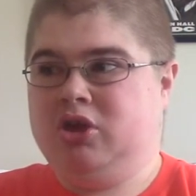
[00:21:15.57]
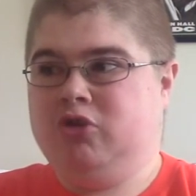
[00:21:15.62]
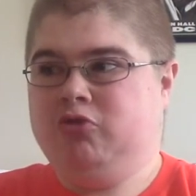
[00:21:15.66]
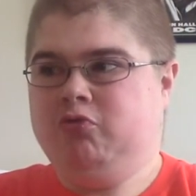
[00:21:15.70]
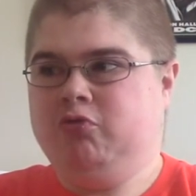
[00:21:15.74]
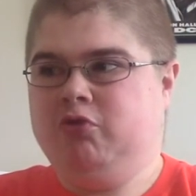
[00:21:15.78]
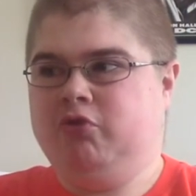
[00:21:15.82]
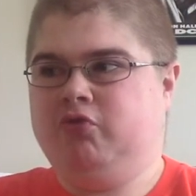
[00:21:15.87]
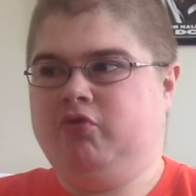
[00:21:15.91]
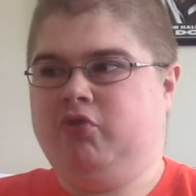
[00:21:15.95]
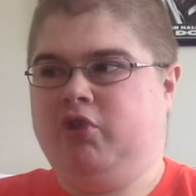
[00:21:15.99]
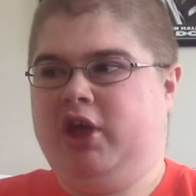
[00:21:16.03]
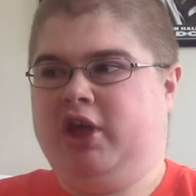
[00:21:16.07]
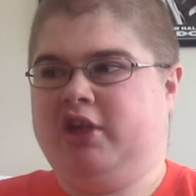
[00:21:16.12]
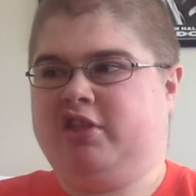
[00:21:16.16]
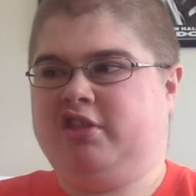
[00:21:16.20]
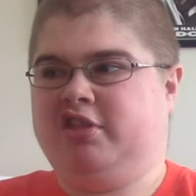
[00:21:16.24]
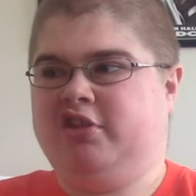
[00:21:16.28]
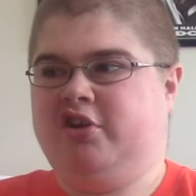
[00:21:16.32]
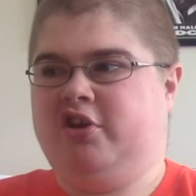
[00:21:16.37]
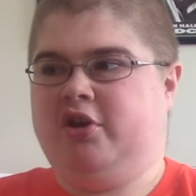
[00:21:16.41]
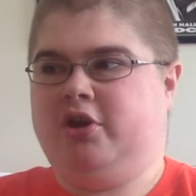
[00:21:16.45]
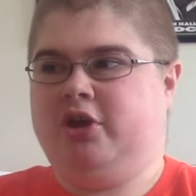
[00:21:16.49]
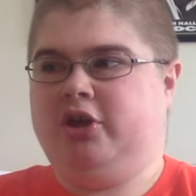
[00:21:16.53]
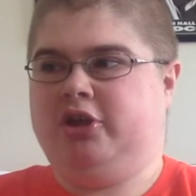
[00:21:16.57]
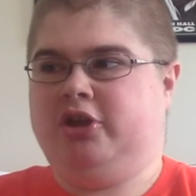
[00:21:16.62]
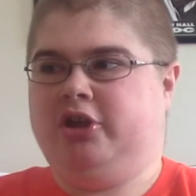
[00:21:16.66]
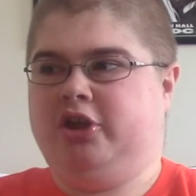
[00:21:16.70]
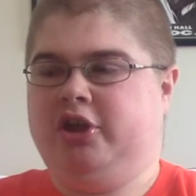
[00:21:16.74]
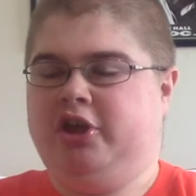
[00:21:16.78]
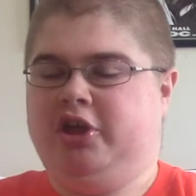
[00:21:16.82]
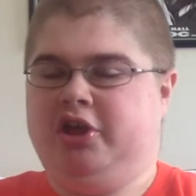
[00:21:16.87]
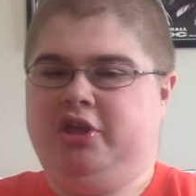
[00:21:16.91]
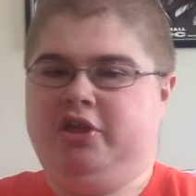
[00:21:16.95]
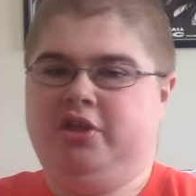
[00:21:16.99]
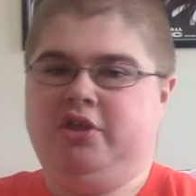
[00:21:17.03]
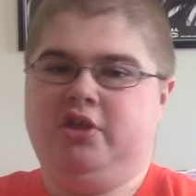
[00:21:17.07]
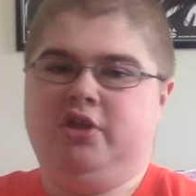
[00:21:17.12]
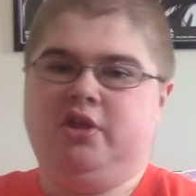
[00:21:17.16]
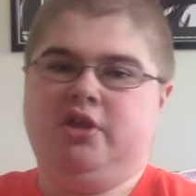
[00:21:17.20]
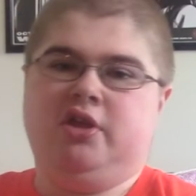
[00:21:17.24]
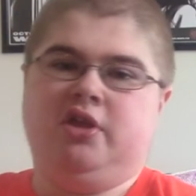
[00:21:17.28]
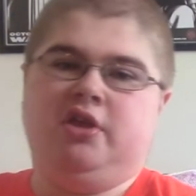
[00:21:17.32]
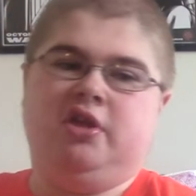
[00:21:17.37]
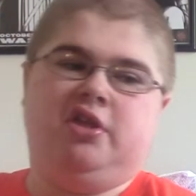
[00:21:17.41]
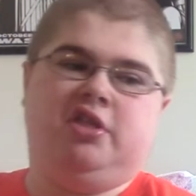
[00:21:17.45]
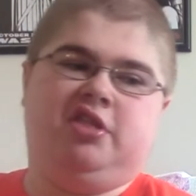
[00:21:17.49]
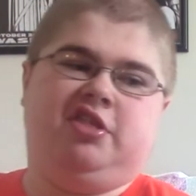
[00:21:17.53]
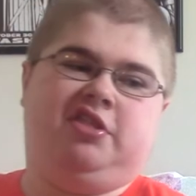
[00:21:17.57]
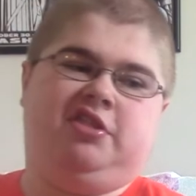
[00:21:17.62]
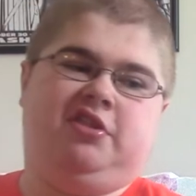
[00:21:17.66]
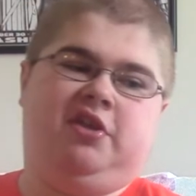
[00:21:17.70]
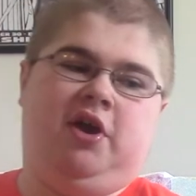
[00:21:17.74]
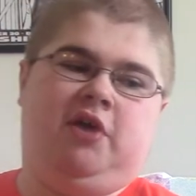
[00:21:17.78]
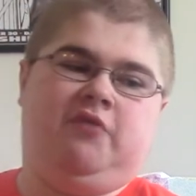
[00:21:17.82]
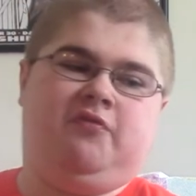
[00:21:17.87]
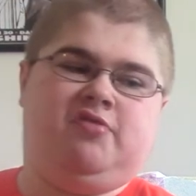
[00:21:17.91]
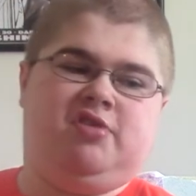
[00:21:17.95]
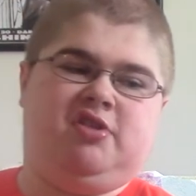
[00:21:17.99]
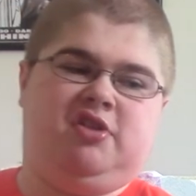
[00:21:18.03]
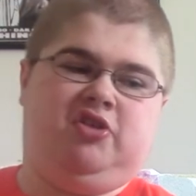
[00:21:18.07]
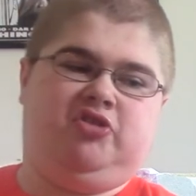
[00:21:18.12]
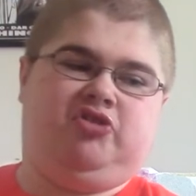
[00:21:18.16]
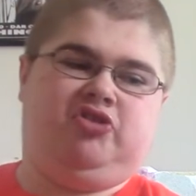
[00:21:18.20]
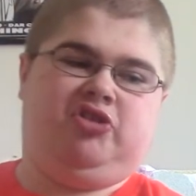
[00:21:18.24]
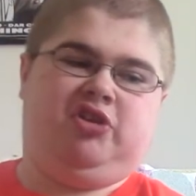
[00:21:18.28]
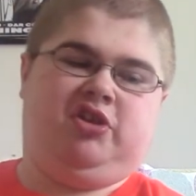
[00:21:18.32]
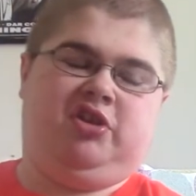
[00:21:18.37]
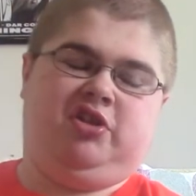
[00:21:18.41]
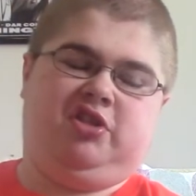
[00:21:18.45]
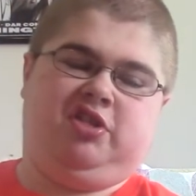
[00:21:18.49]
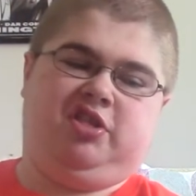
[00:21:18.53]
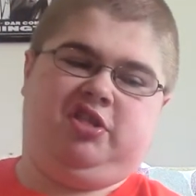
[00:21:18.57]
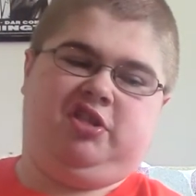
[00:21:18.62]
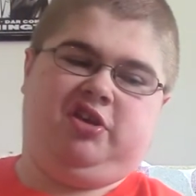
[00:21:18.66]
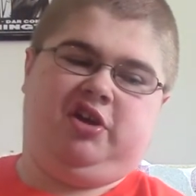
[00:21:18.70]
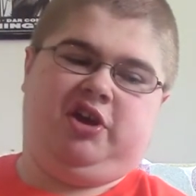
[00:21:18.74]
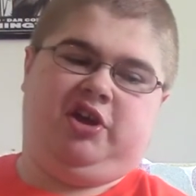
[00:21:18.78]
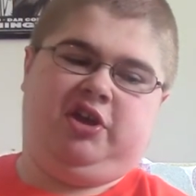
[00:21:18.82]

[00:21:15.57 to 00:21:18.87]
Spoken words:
reflects on stuff such as